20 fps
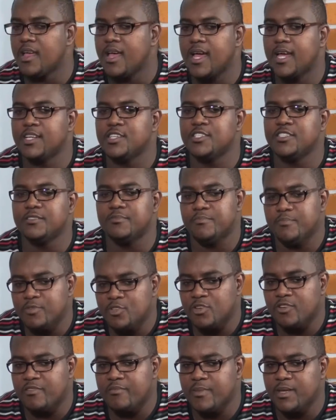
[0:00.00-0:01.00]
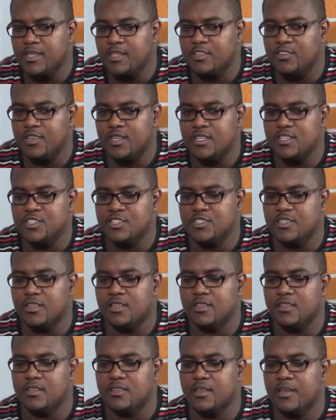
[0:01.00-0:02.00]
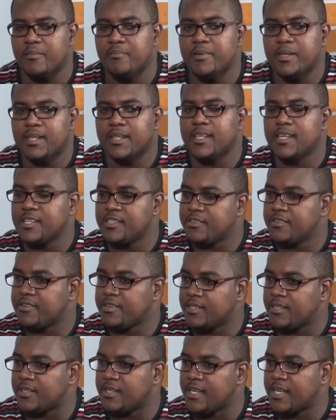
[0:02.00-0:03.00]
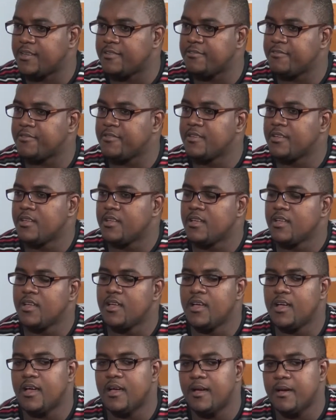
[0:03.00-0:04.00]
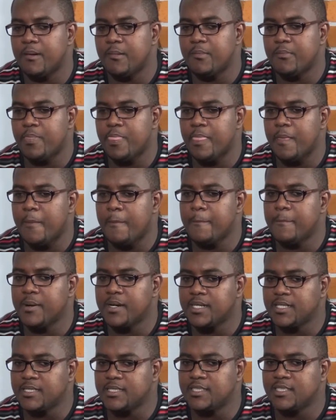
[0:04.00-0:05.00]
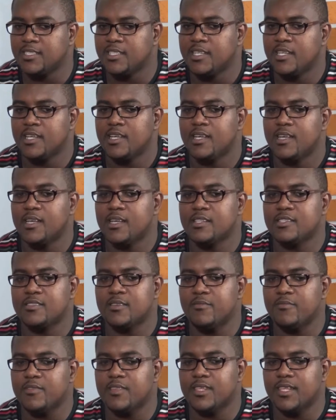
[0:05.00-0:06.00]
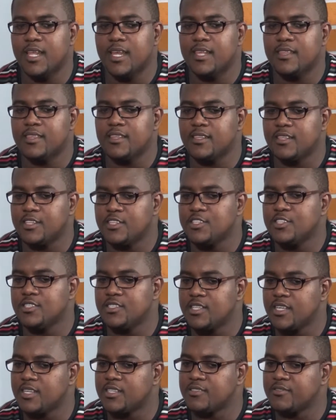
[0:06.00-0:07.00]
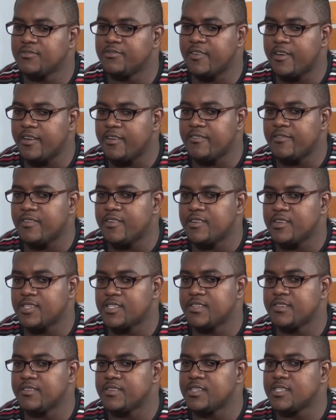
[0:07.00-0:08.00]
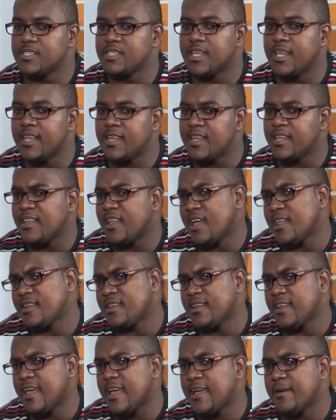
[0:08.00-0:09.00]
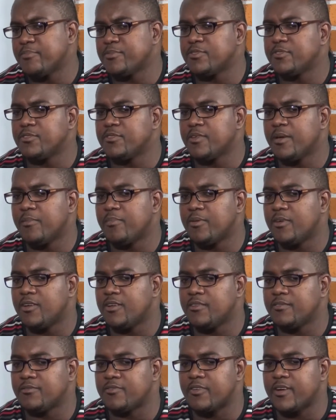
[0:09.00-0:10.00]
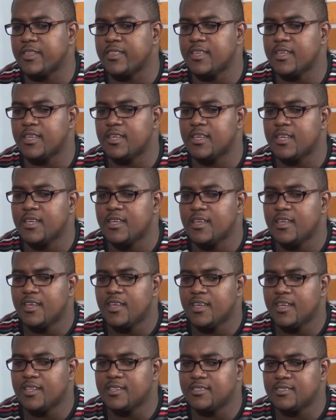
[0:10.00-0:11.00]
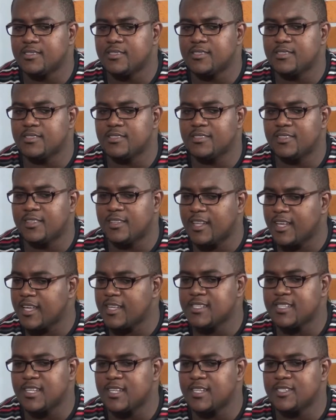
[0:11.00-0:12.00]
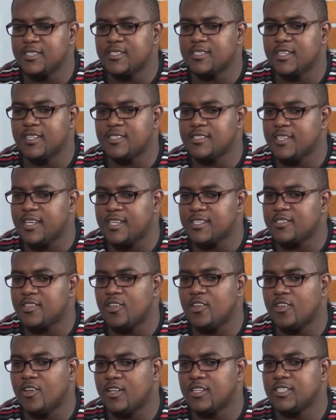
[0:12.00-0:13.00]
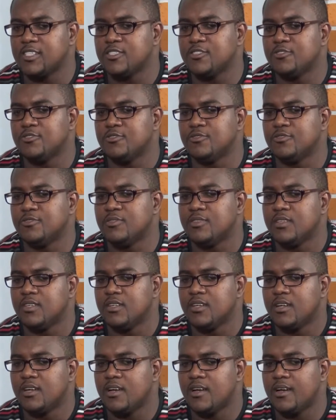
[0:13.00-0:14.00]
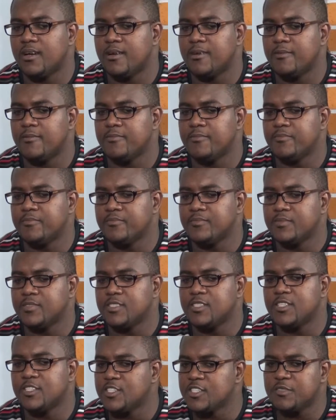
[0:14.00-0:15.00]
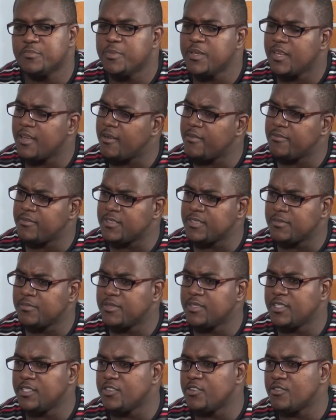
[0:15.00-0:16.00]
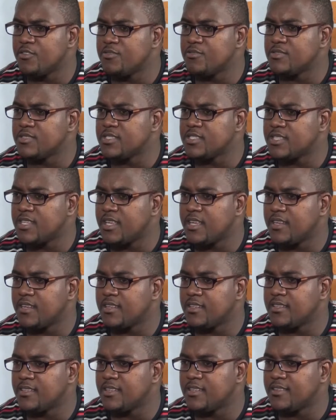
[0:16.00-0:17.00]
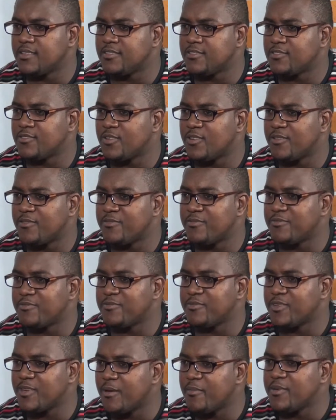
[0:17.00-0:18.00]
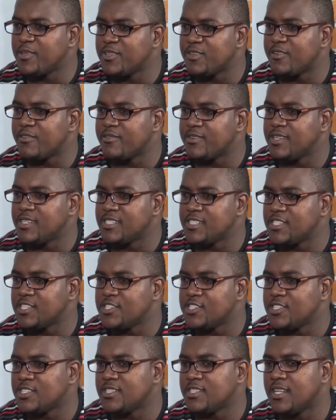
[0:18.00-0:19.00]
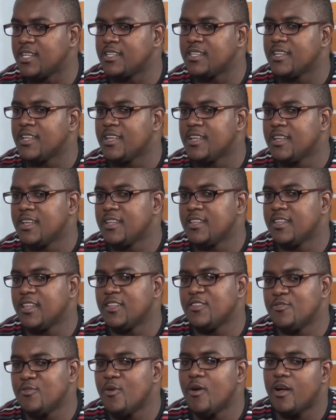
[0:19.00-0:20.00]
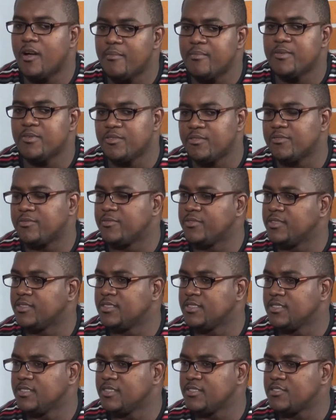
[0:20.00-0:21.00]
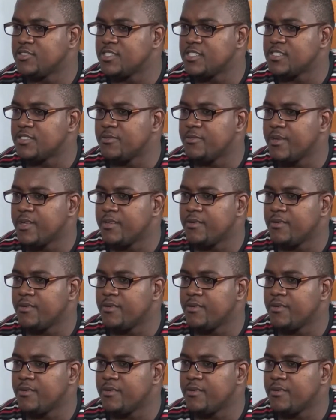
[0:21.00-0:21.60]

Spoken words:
and she sort of made the transition a bit later in her life. But it's something that I think that she takes very, very seriously, and that I absolutely applaud her for. I think it's, like I said, it takes a lot to just be comfortable in your own skin. It's sort of coming to a realization that you are beautiful, just the way